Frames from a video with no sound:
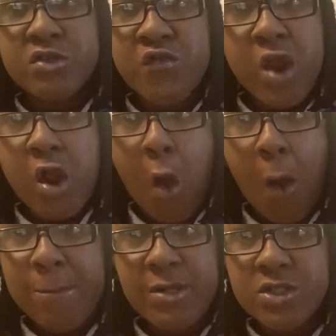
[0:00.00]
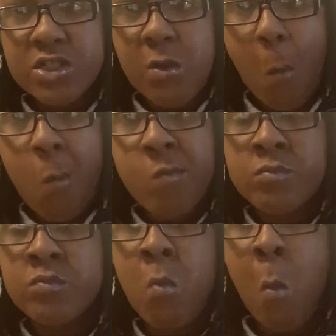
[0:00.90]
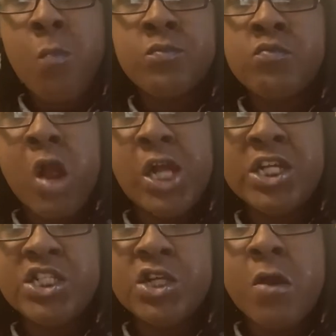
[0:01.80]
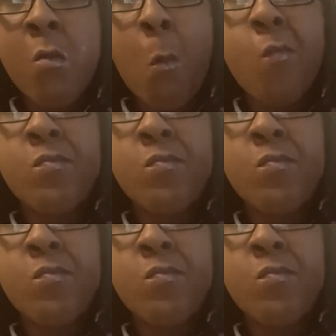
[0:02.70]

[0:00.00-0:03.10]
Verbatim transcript: on the red carpets and